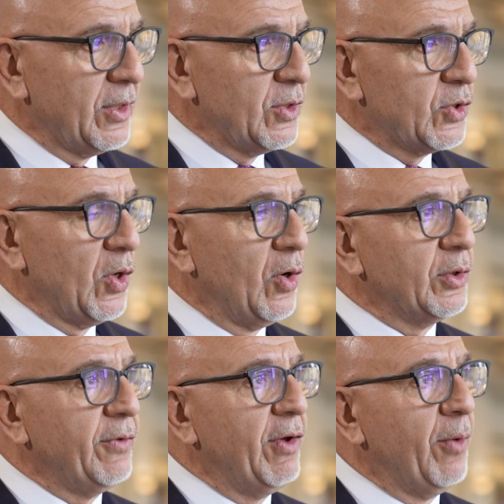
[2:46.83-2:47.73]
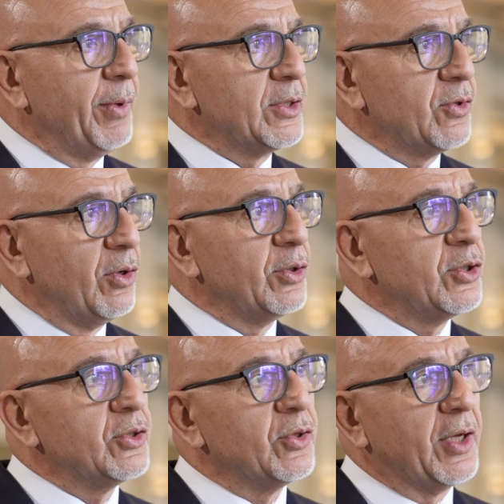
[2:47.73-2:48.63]
So developing
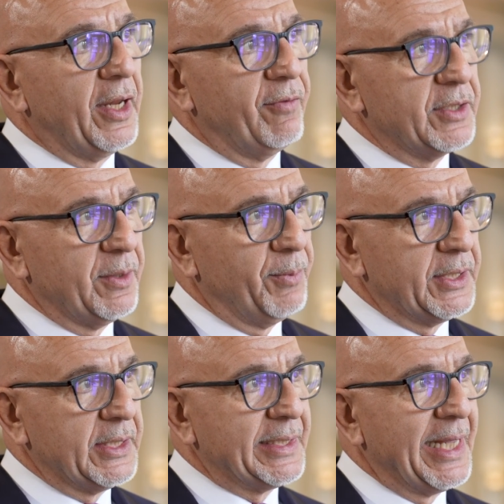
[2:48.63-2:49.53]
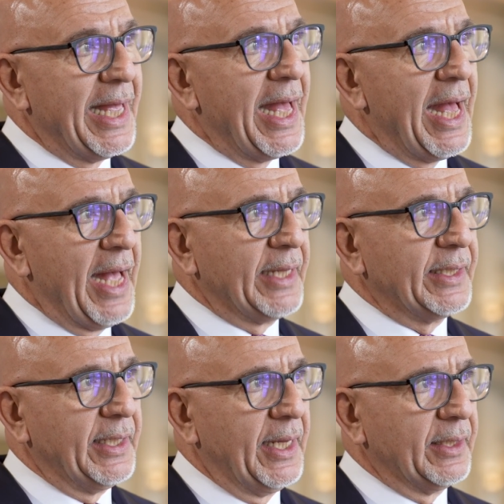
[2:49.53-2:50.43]
solutions together with the business hand
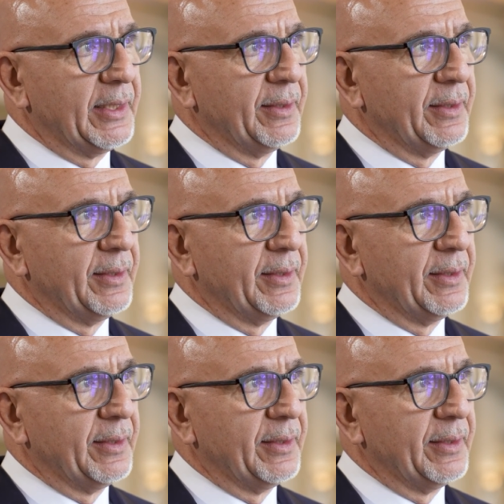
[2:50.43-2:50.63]
in hand.